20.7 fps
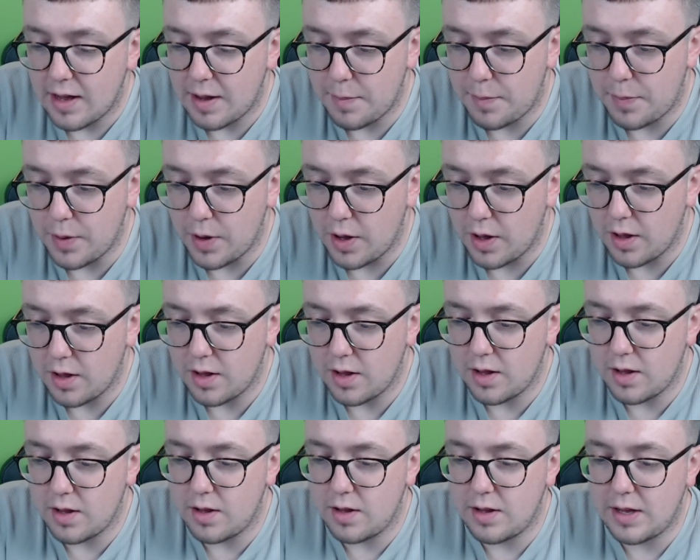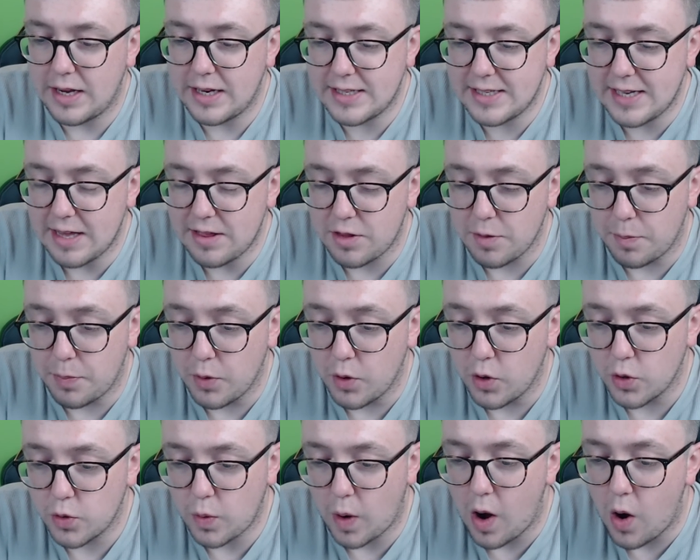But he said the
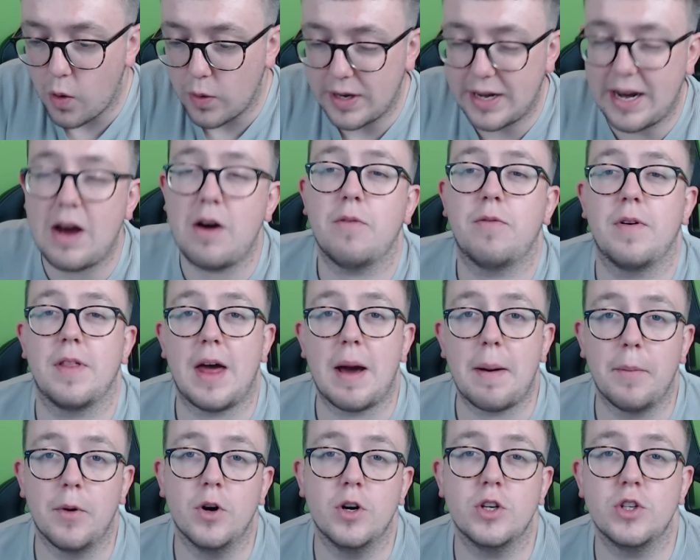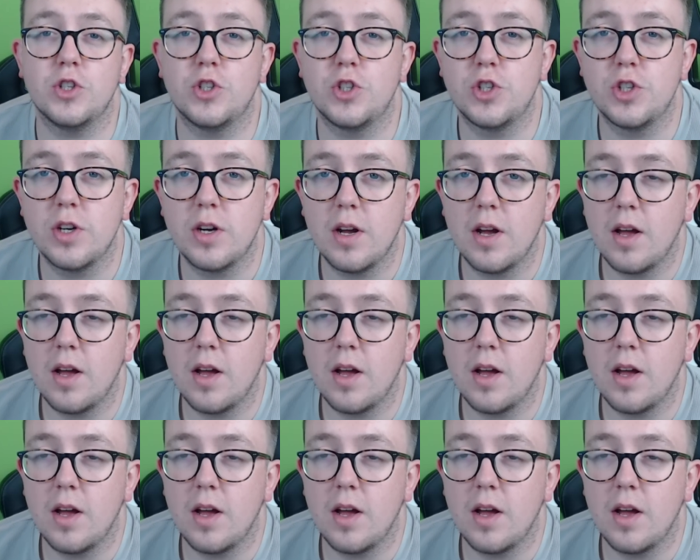board were holding out for that much.